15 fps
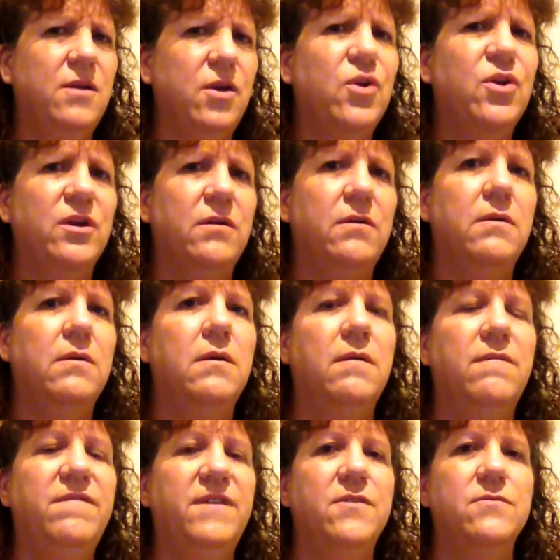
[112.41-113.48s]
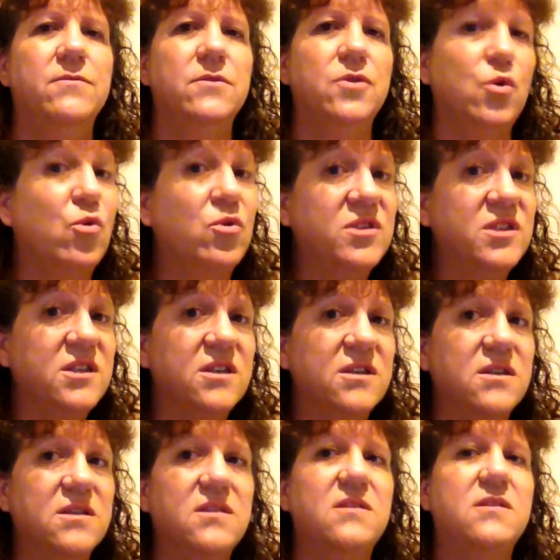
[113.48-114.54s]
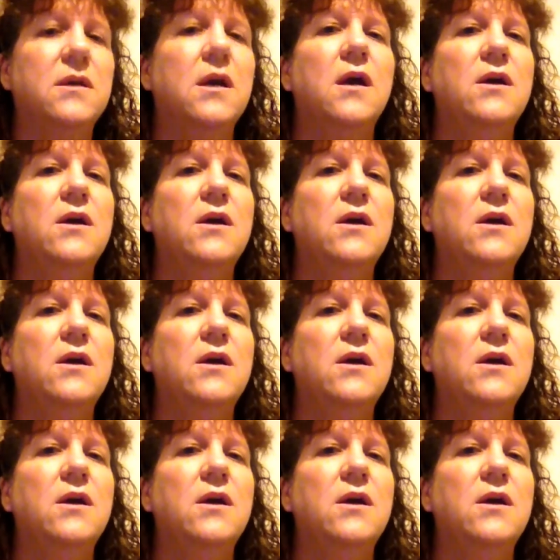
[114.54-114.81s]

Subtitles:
You can feel nauseous,